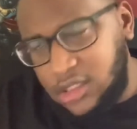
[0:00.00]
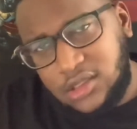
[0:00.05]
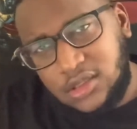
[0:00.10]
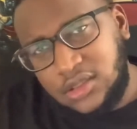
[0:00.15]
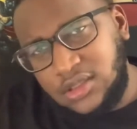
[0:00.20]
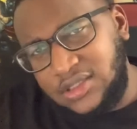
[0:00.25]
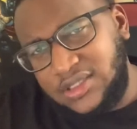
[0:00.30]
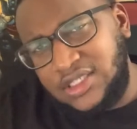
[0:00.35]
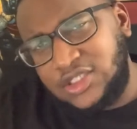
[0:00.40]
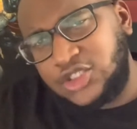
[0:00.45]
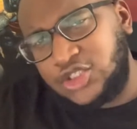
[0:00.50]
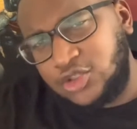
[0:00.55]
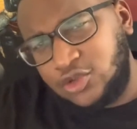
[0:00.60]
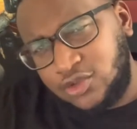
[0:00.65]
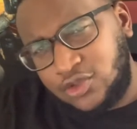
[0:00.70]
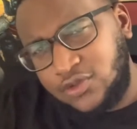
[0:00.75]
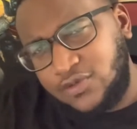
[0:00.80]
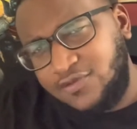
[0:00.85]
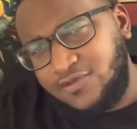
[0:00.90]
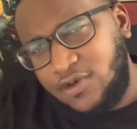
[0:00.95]
this show
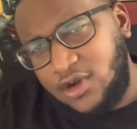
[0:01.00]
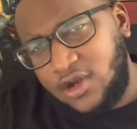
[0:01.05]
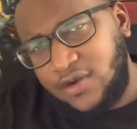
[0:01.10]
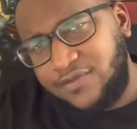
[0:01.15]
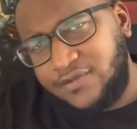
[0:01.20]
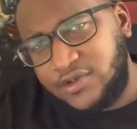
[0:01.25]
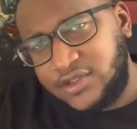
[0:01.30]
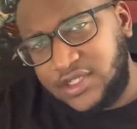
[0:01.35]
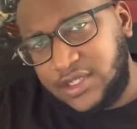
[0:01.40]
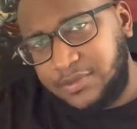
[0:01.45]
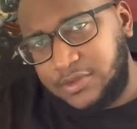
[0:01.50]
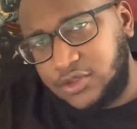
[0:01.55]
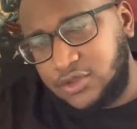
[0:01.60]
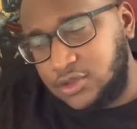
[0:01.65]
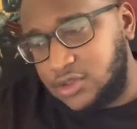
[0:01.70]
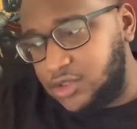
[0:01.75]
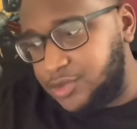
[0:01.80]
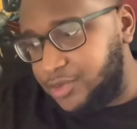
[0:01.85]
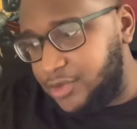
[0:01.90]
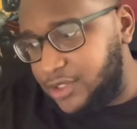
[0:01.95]
so far, first episode
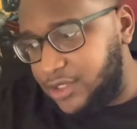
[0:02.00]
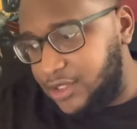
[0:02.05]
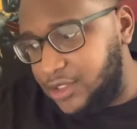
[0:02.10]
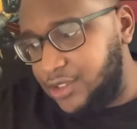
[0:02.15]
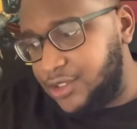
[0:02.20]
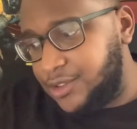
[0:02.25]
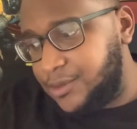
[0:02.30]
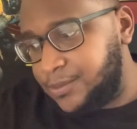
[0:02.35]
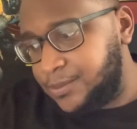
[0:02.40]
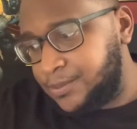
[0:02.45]
is pretty good.